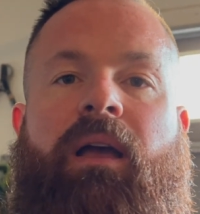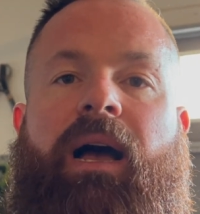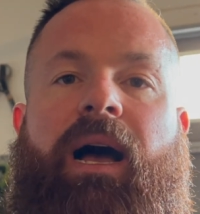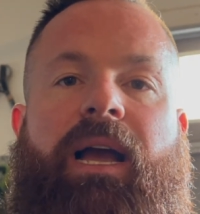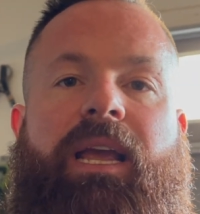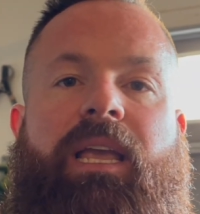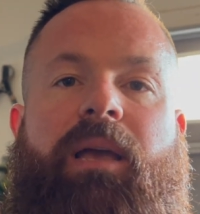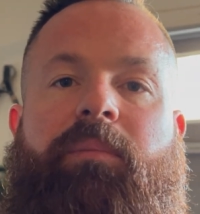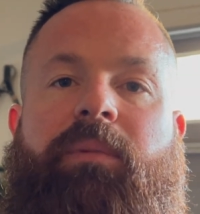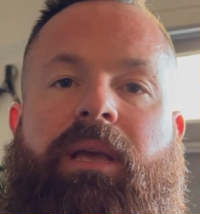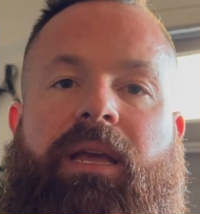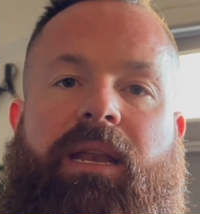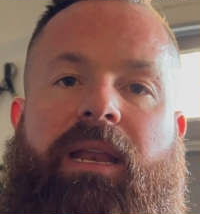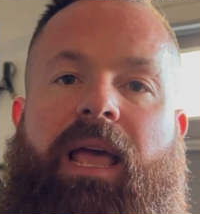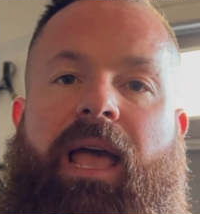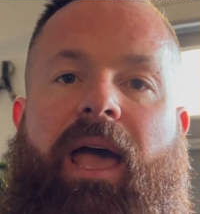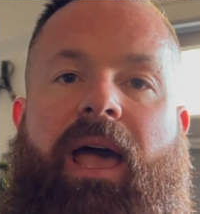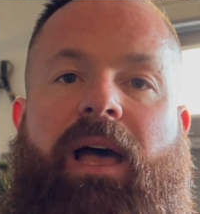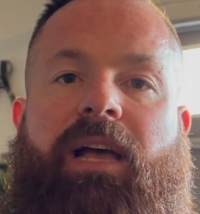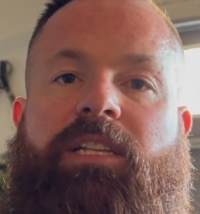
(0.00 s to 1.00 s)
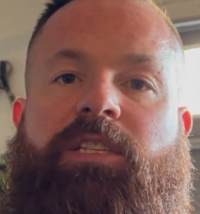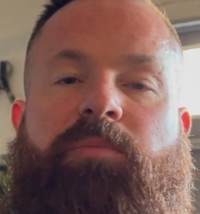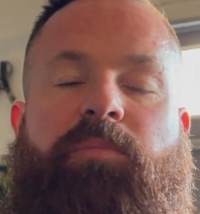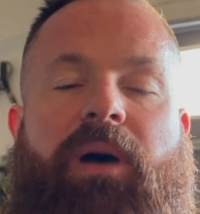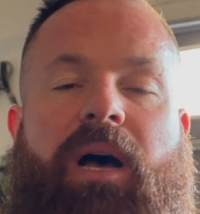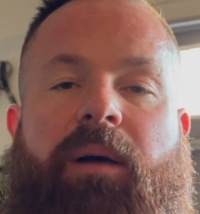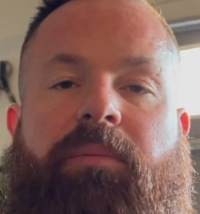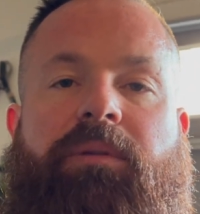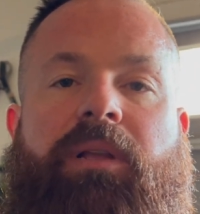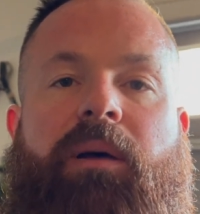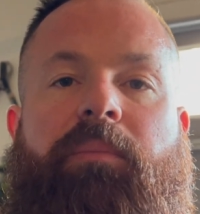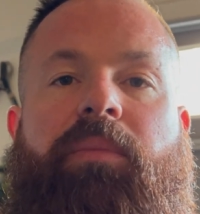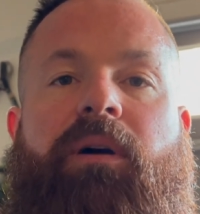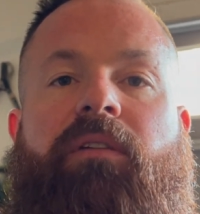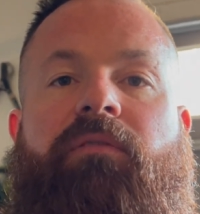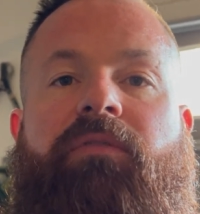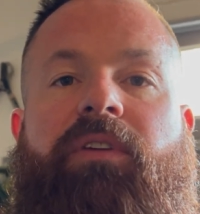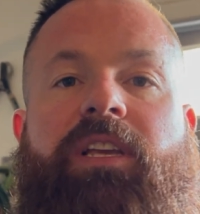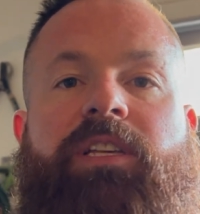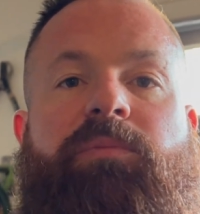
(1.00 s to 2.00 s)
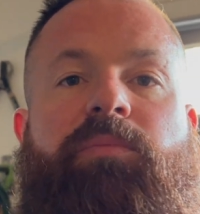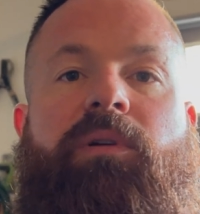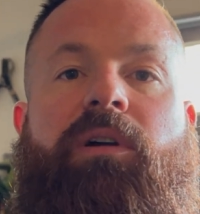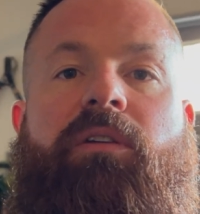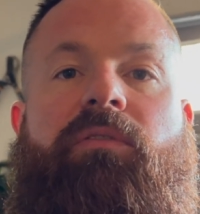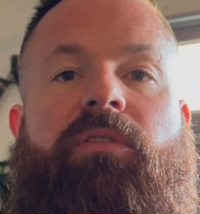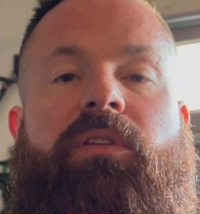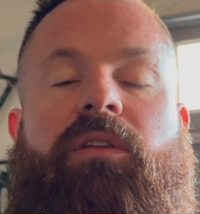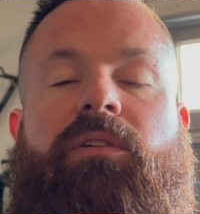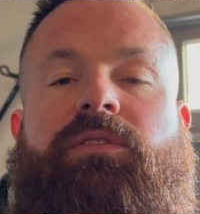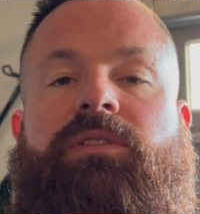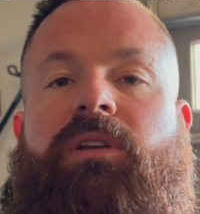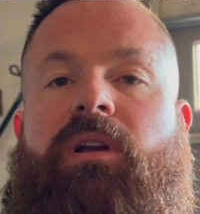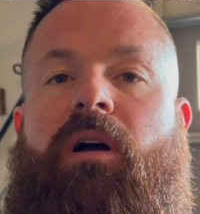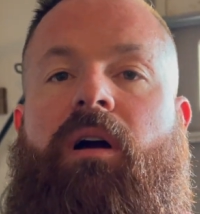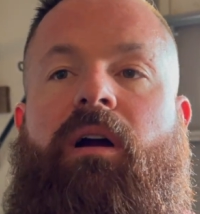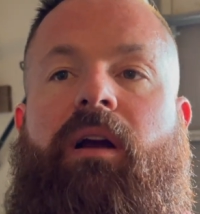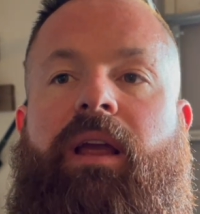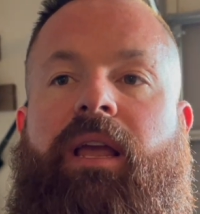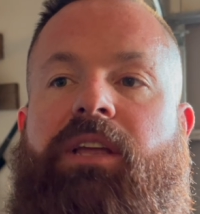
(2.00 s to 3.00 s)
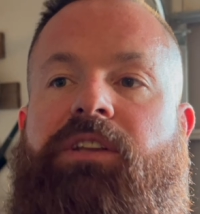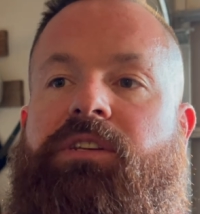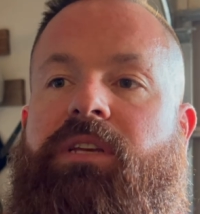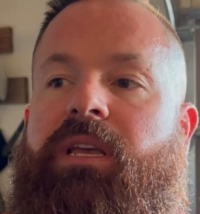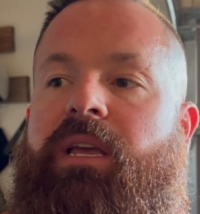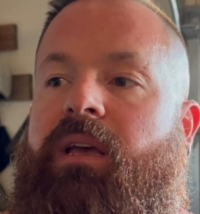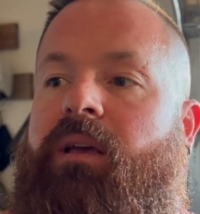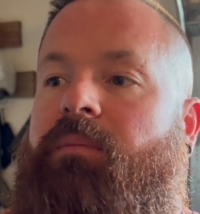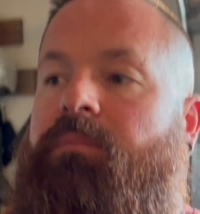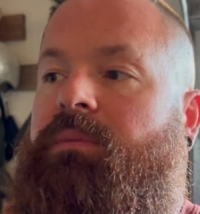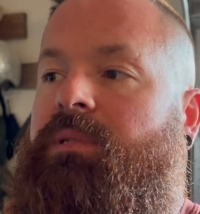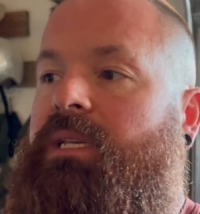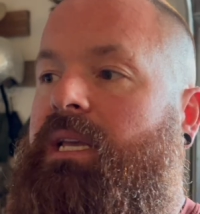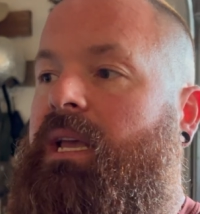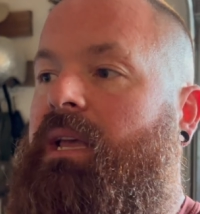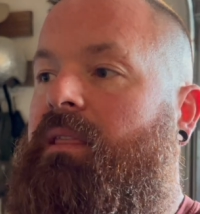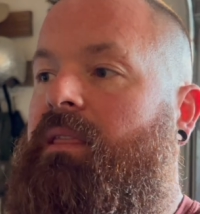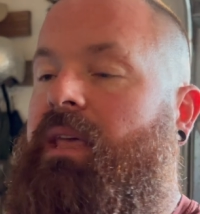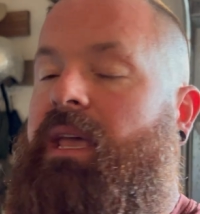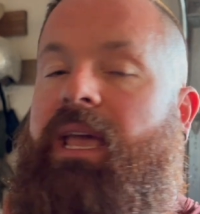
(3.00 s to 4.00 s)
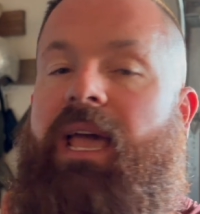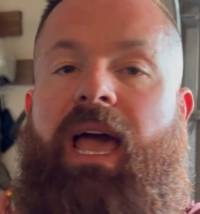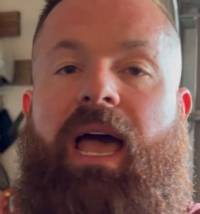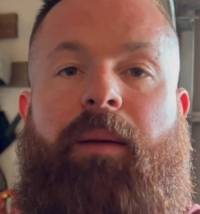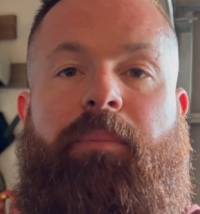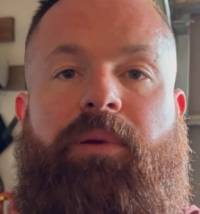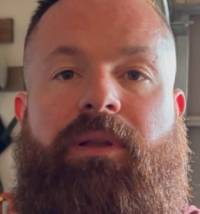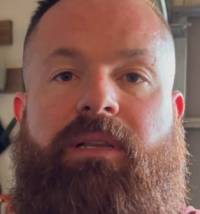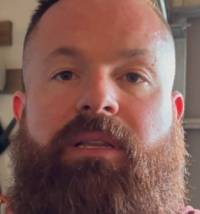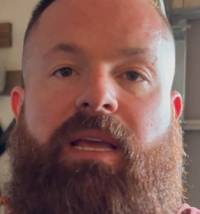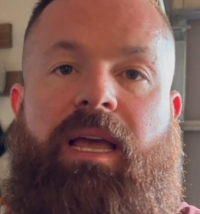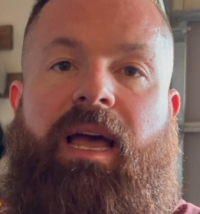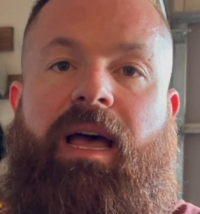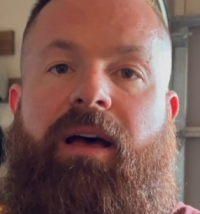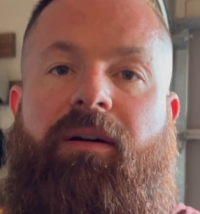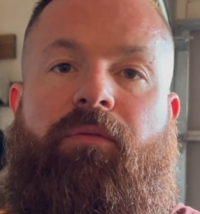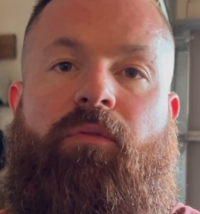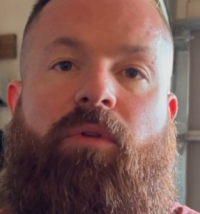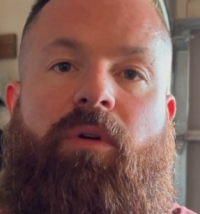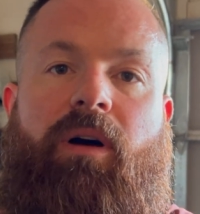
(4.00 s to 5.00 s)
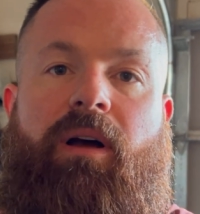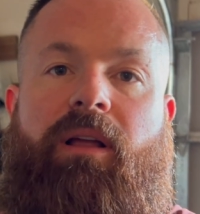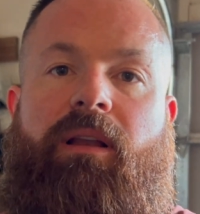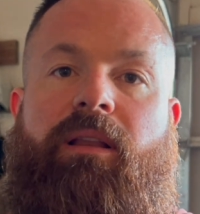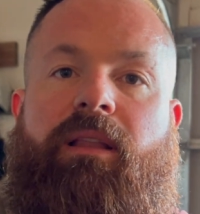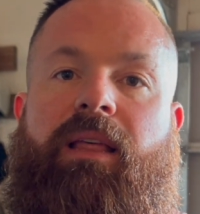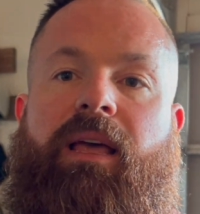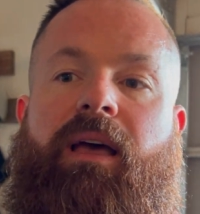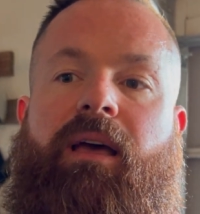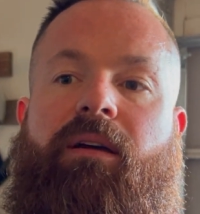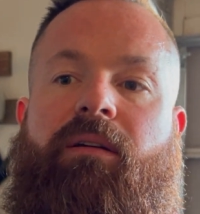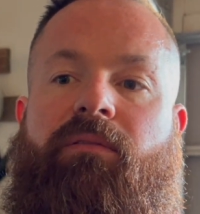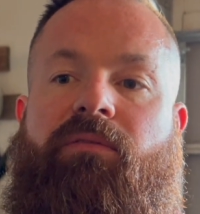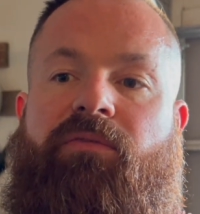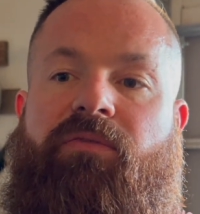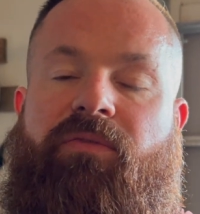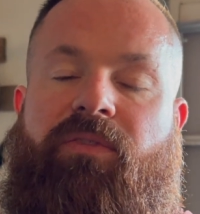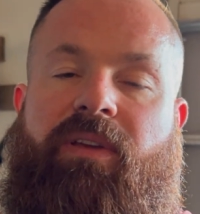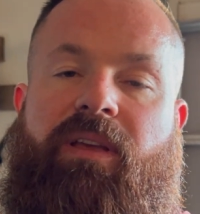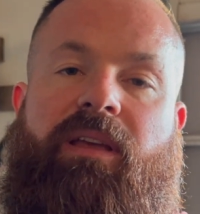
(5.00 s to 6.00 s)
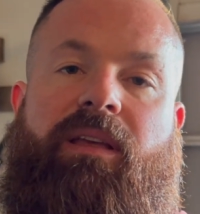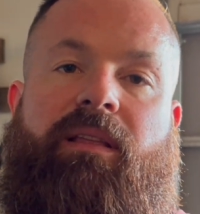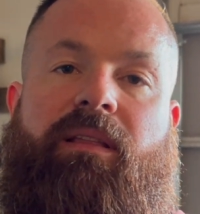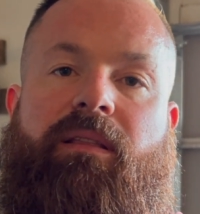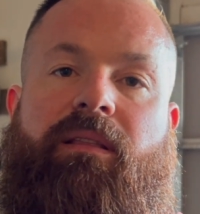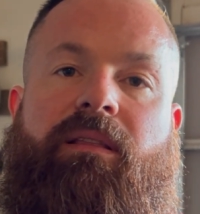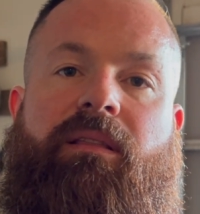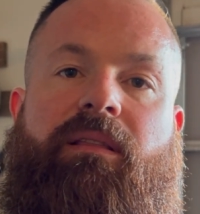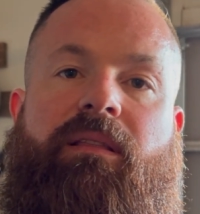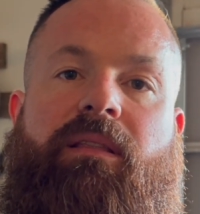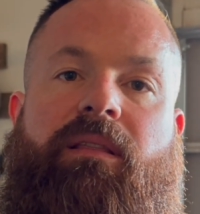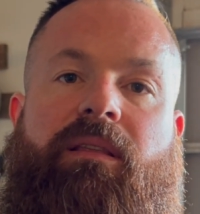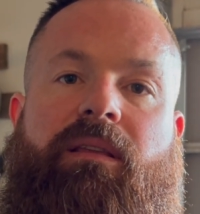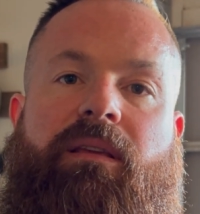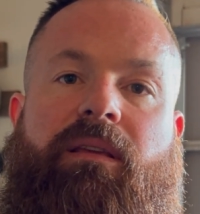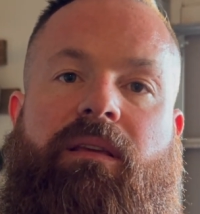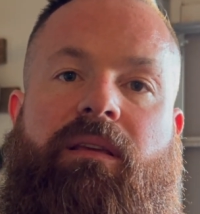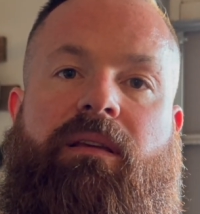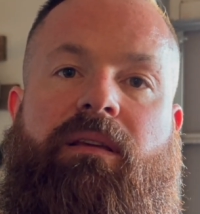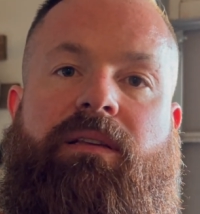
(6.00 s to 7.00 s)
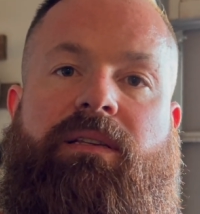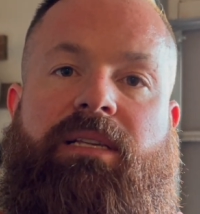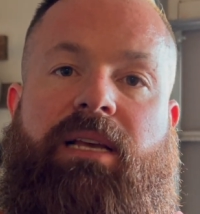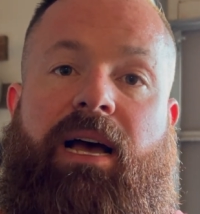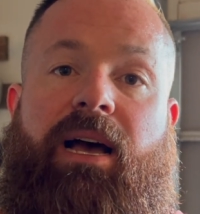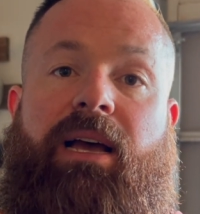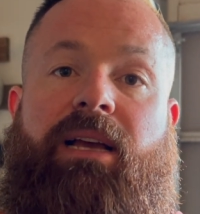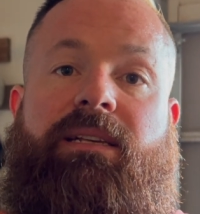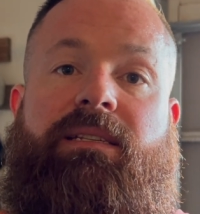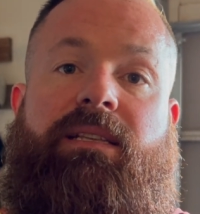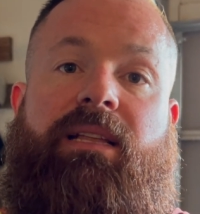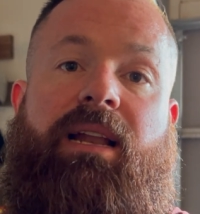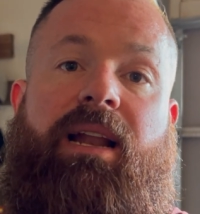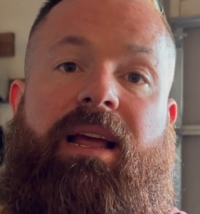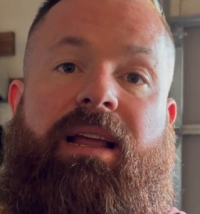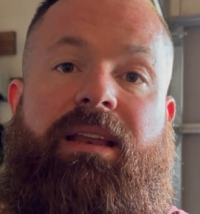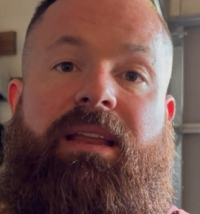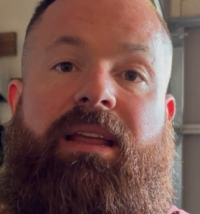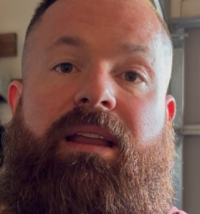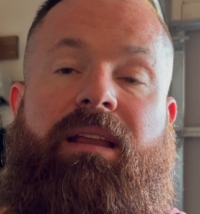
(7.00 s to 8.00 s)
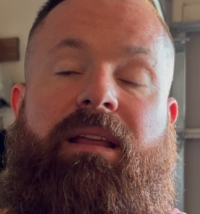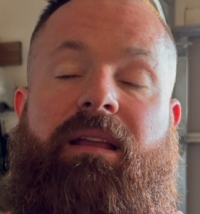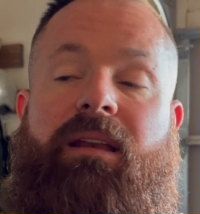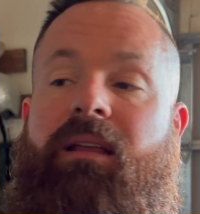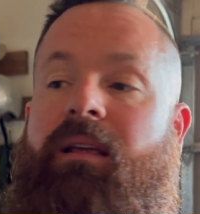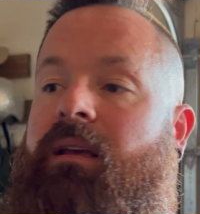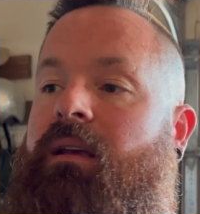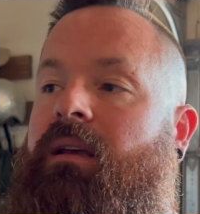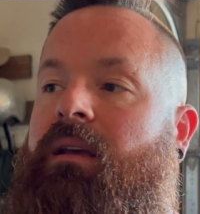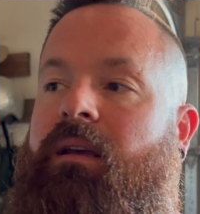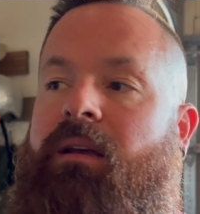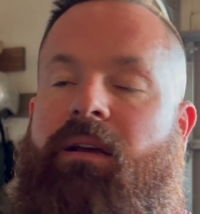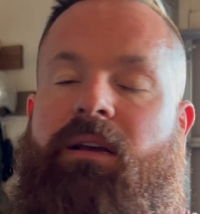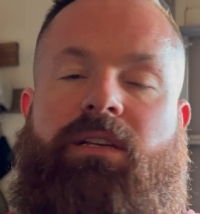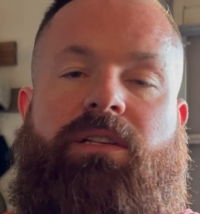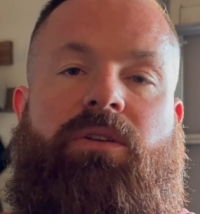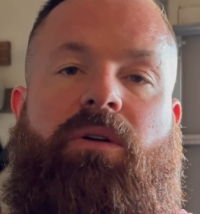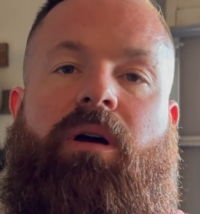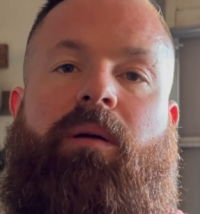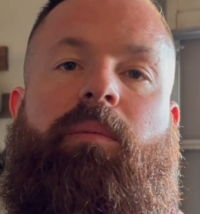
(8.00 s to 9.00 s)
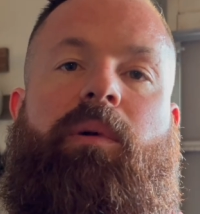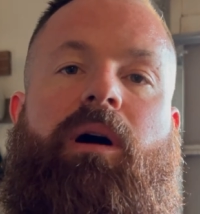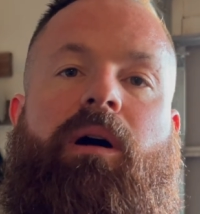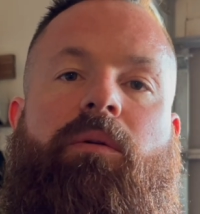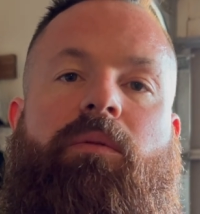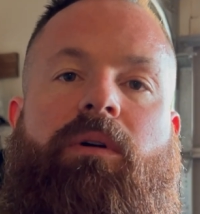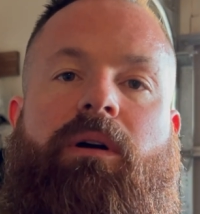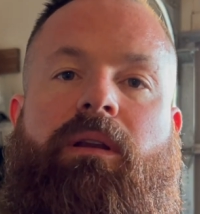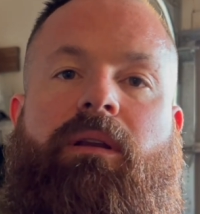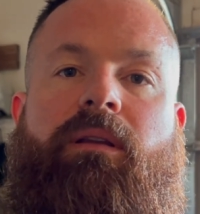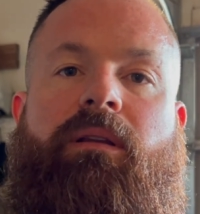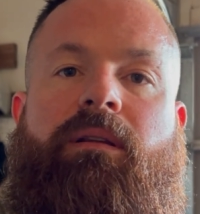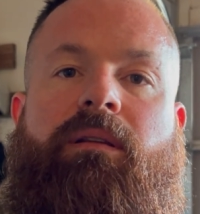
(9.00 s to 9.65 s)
I kept getting ads popped up on Facebook for those Skar AGMs, and they happened to have one that fit the size that I needed so I bought one.